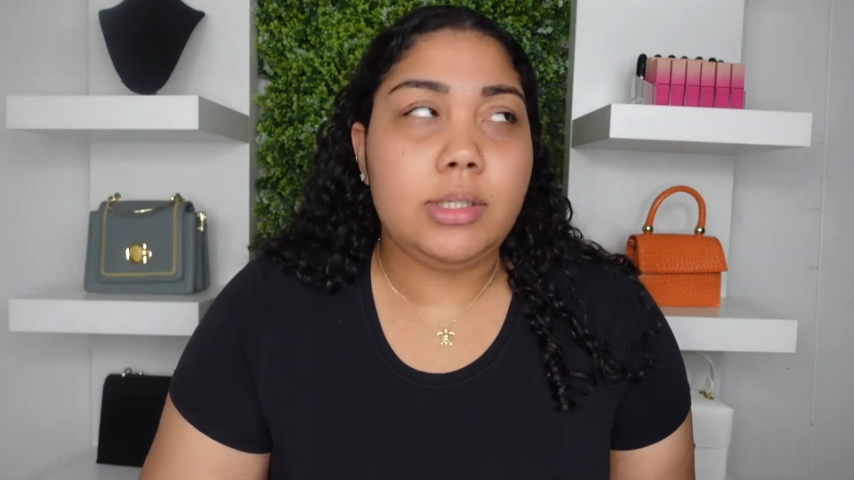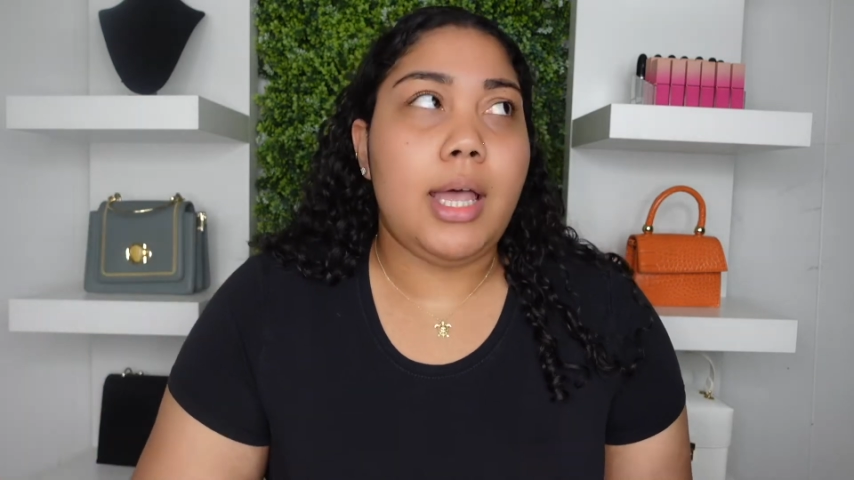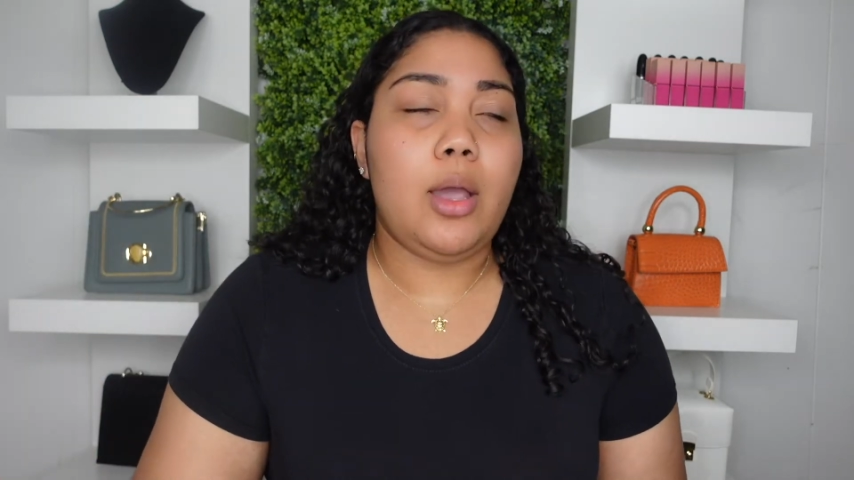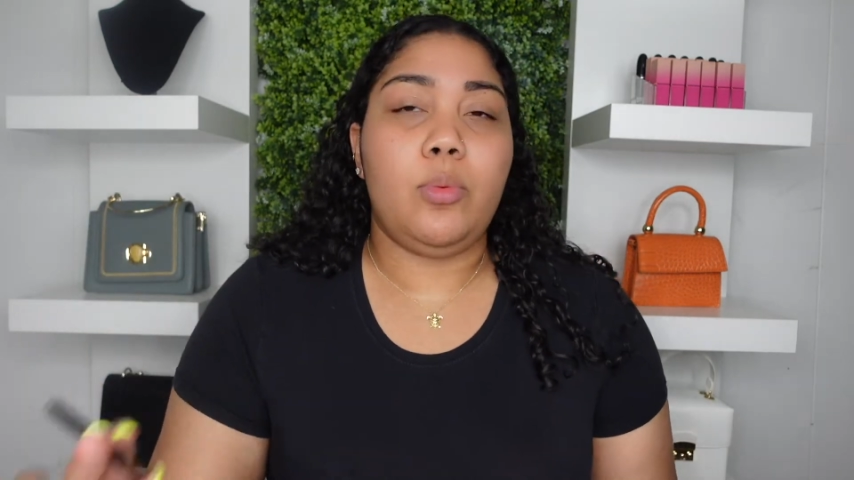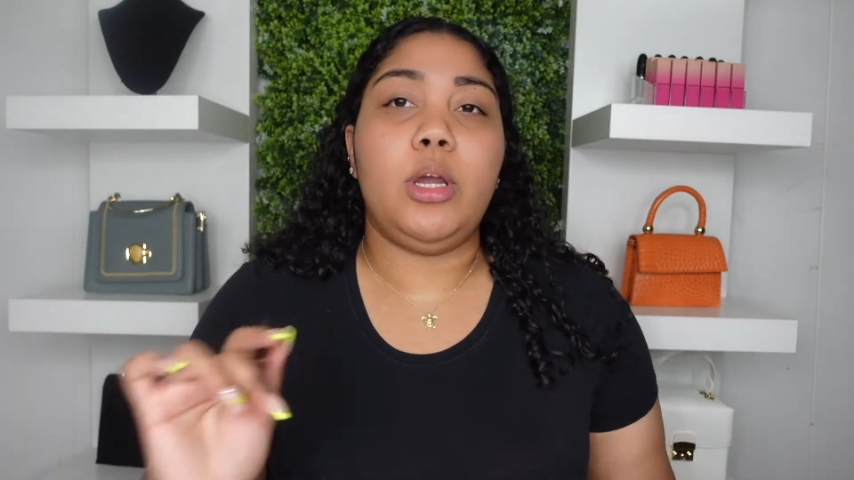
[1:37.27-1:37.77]

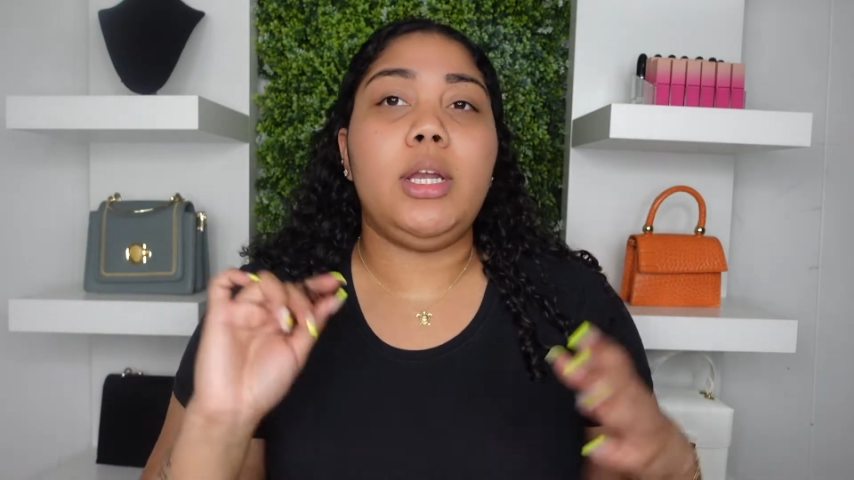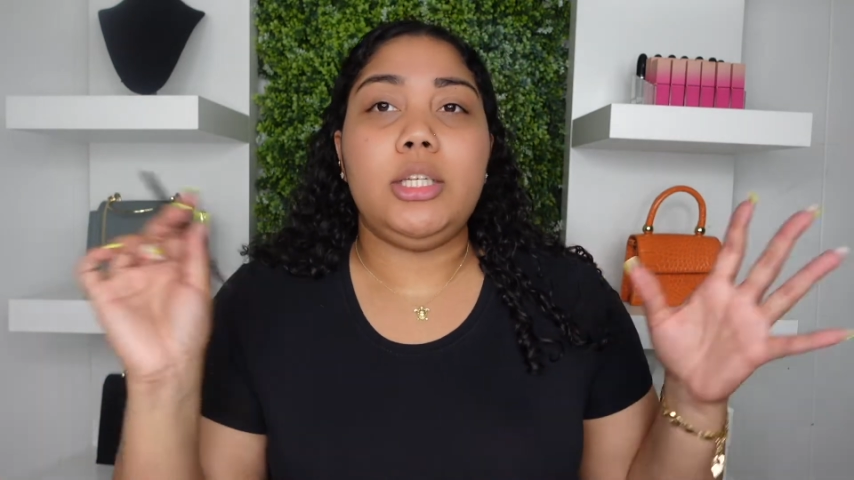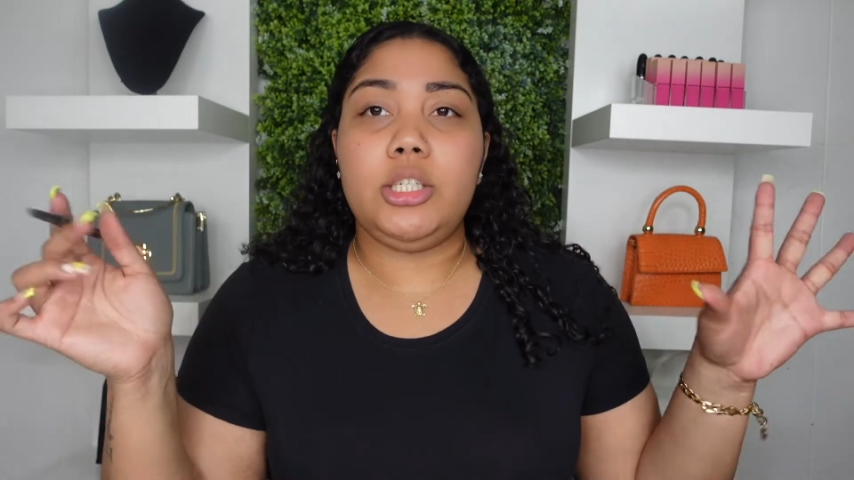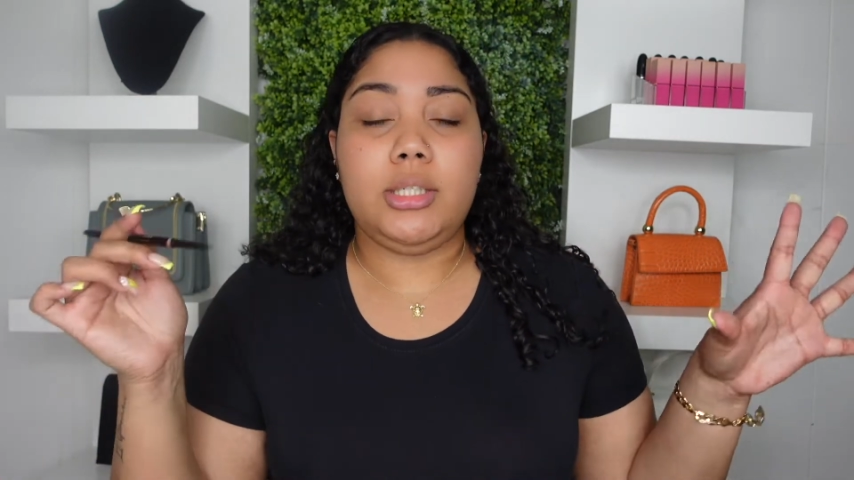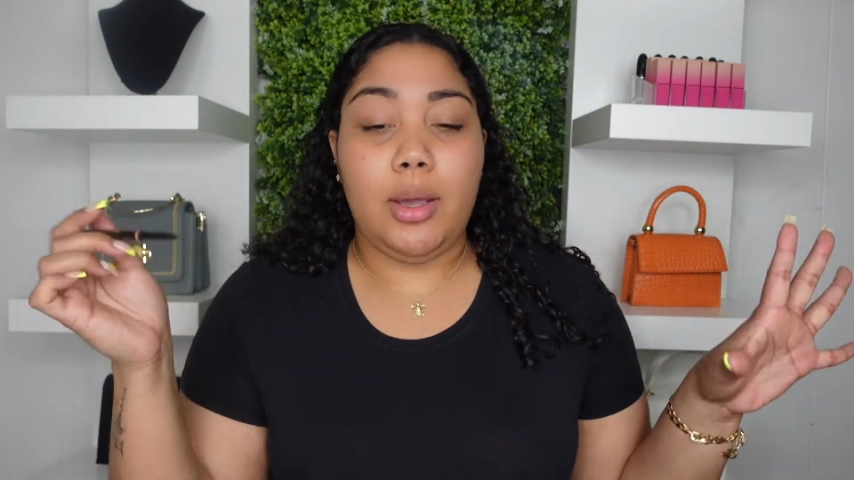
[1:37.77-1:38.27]
Like, we're gonna
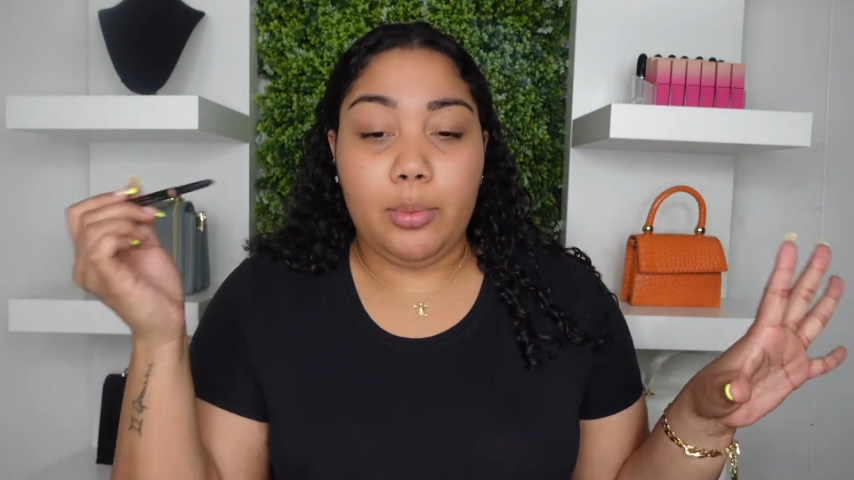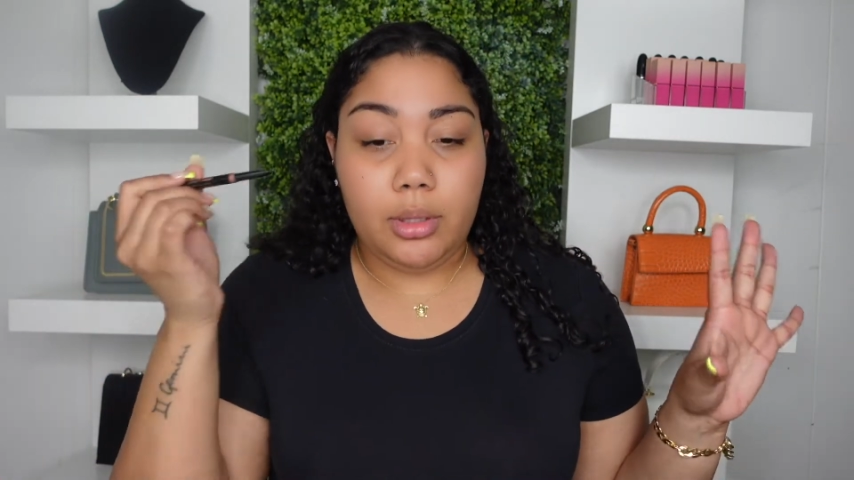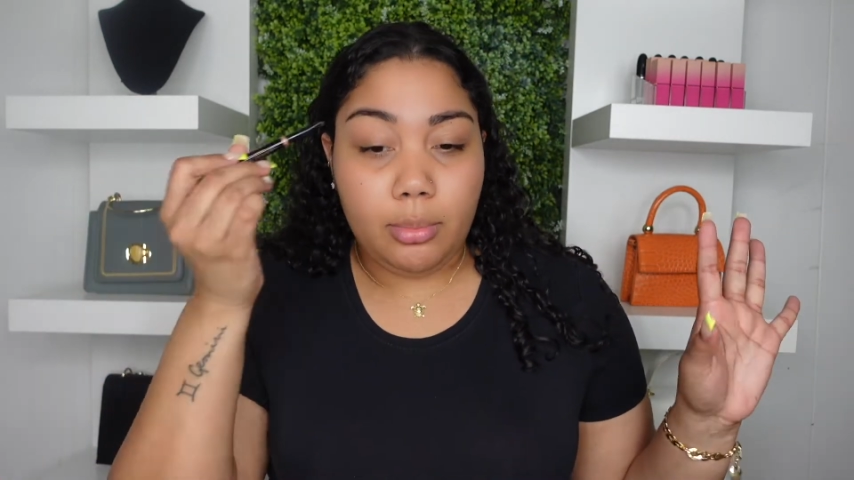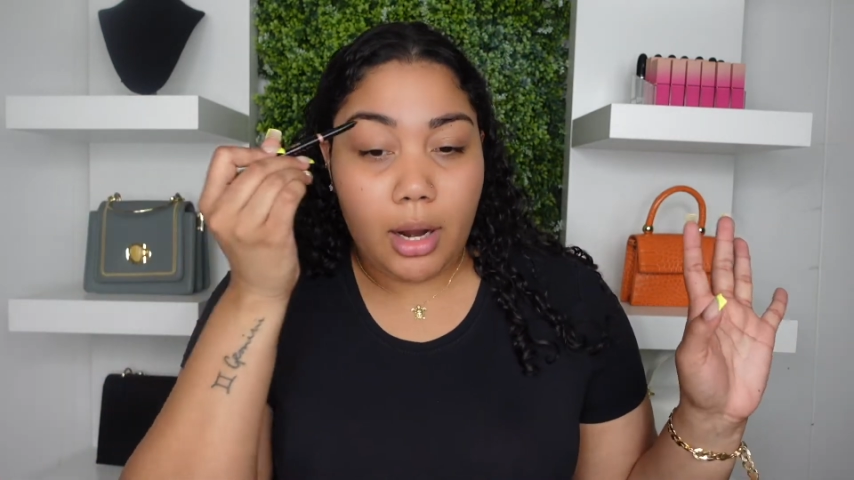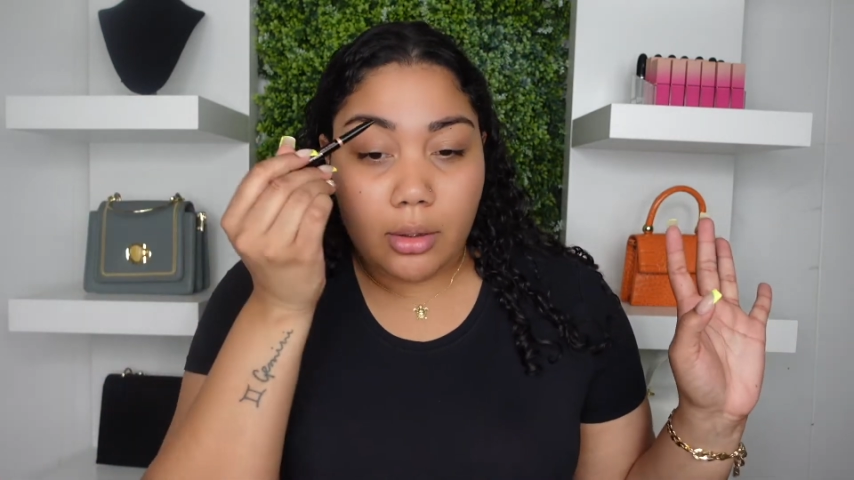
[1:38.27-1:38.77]
just get with
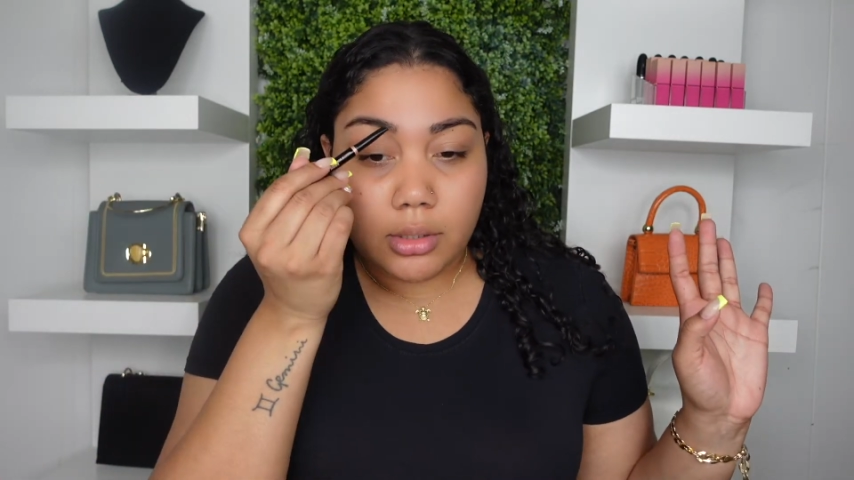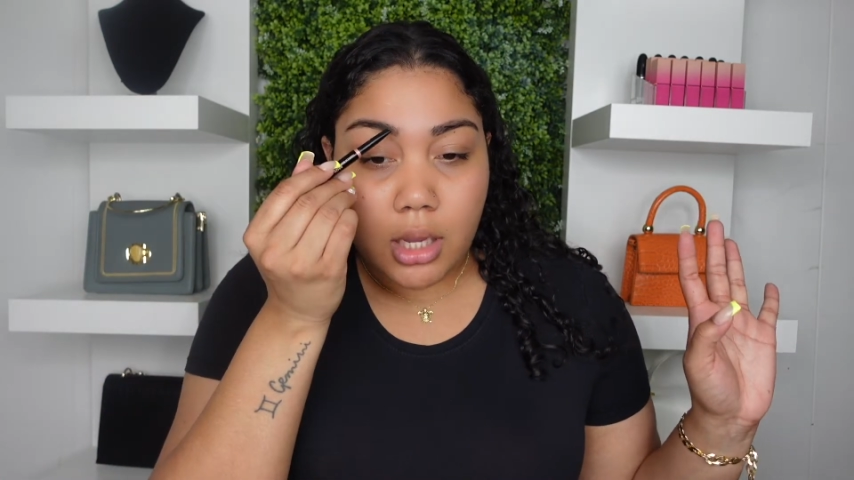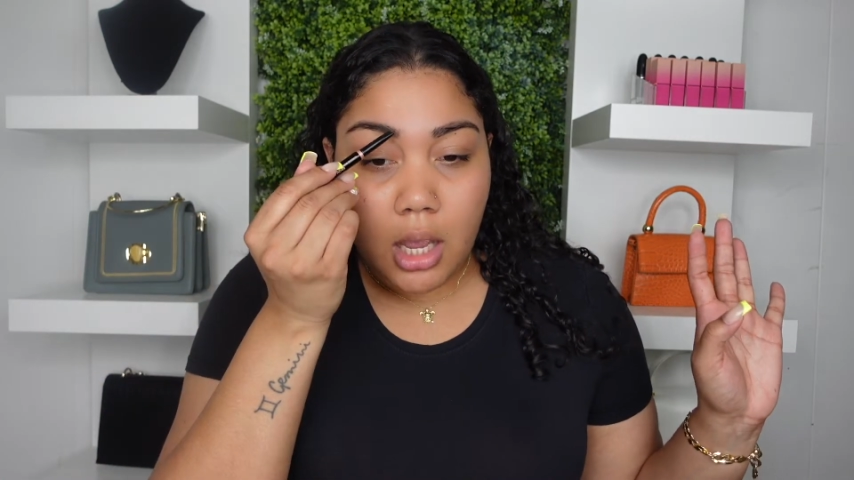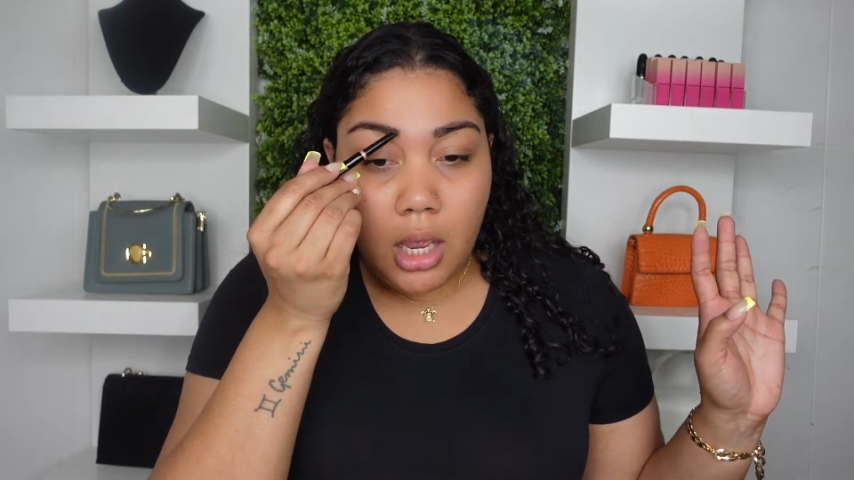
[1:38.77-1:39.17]
the brows.